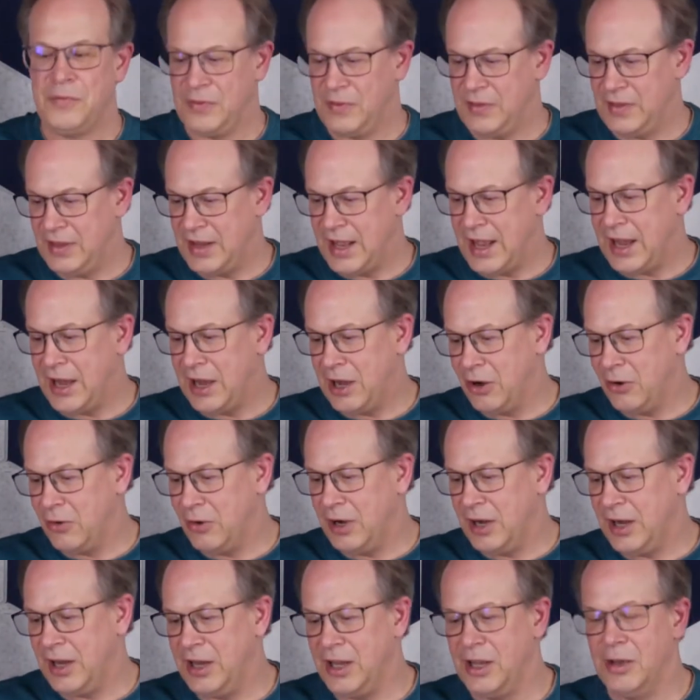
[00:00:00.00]
now
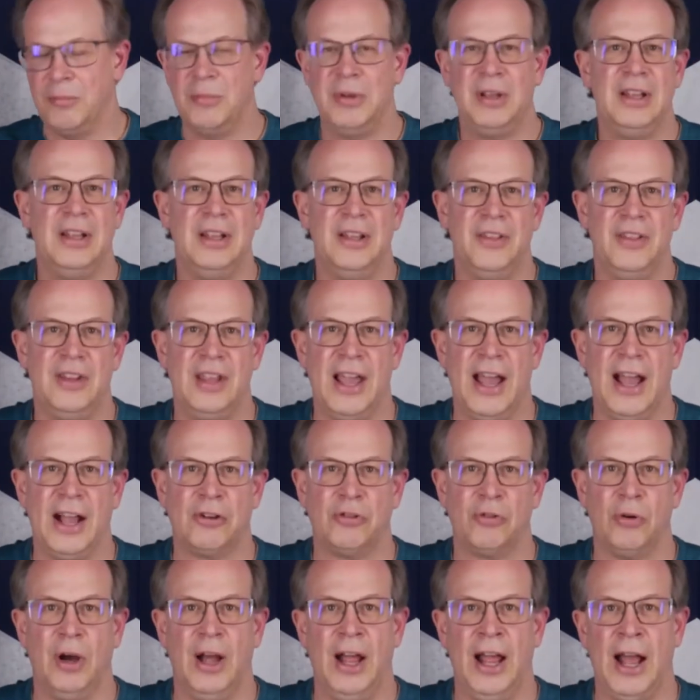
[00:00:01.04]
I am in the
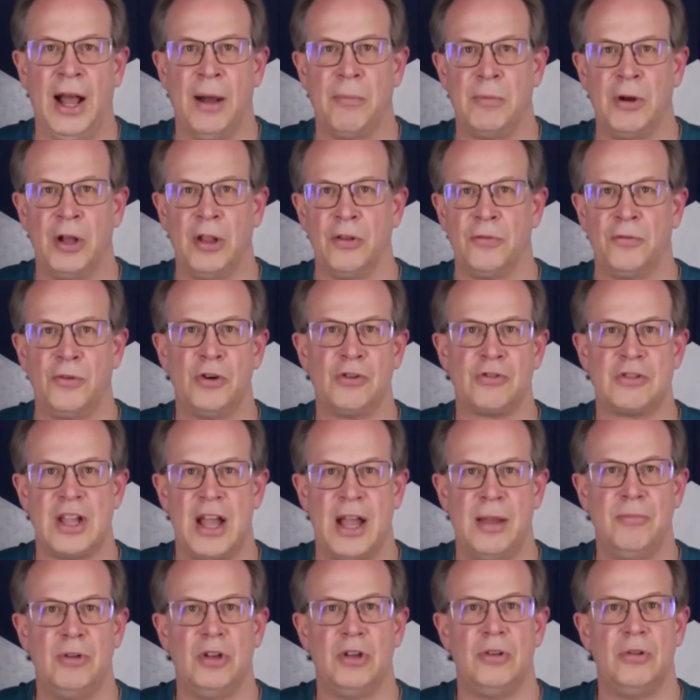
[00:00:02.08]
actual app. Now, the first
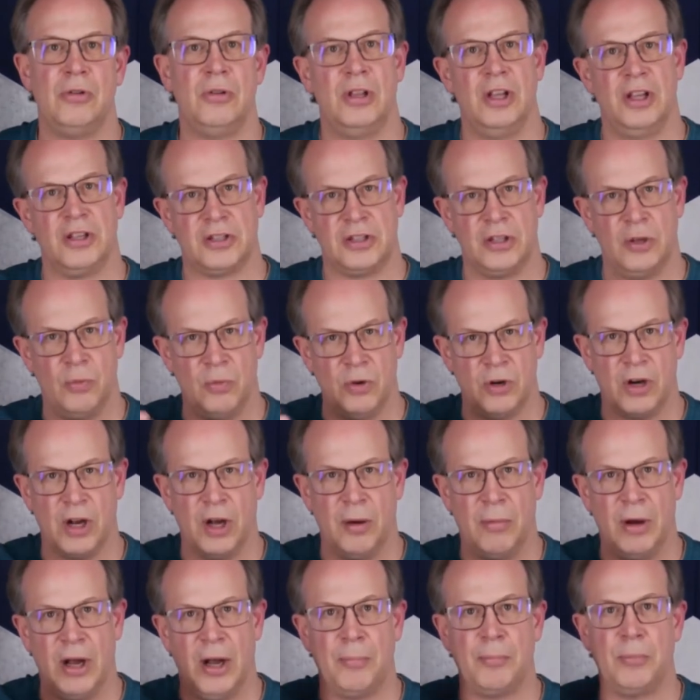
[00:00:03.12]
time you do this, it will
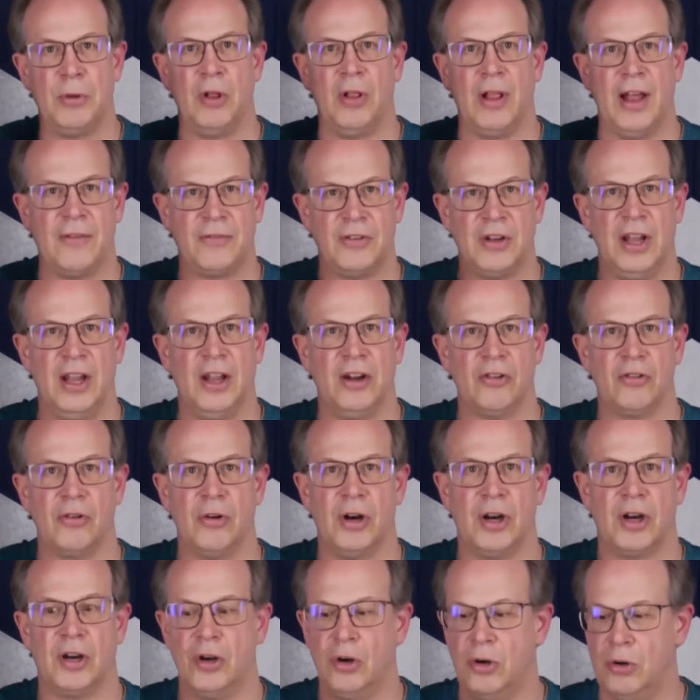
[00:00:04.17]
come up. You'll have to enter
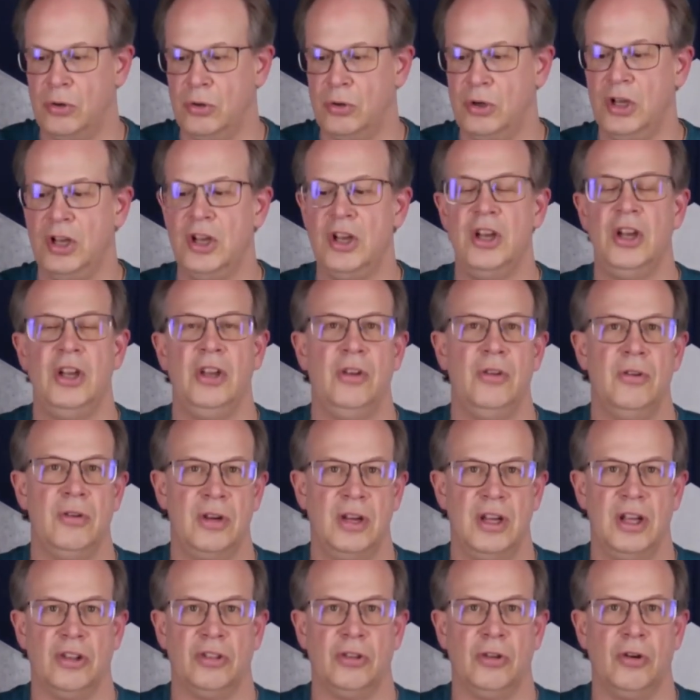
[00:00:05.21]
a code. You
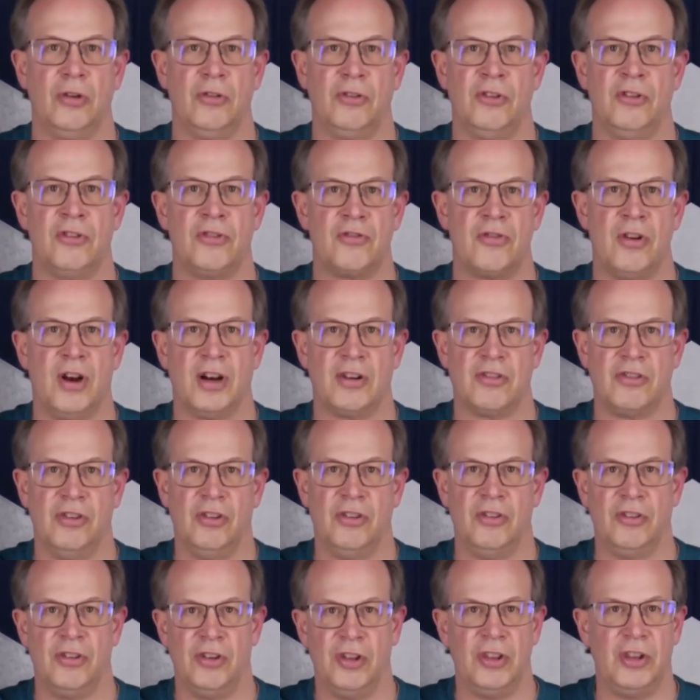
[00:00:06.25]
can get those
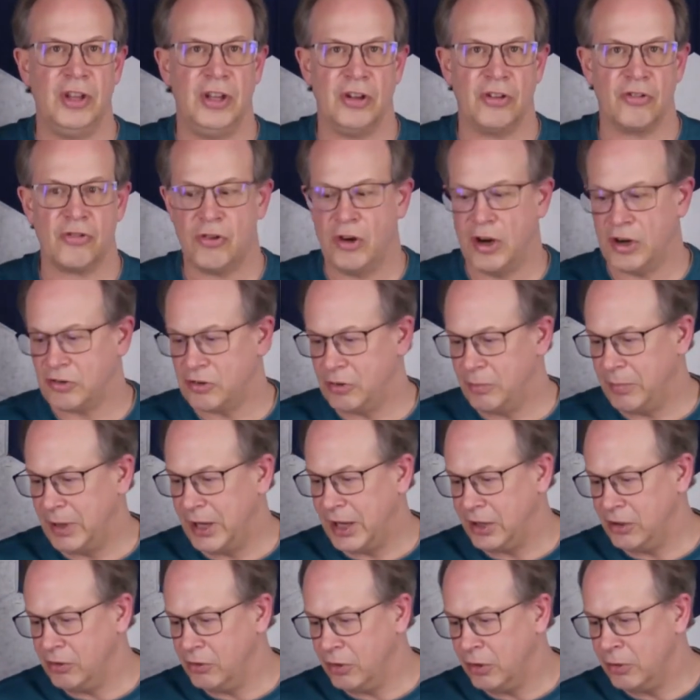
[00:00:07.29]
instructions in the instruction
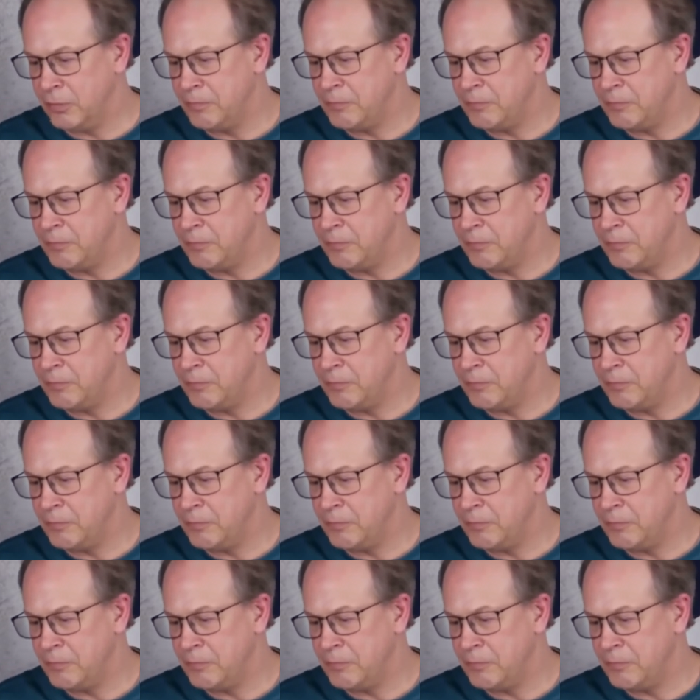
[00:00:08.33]
manual.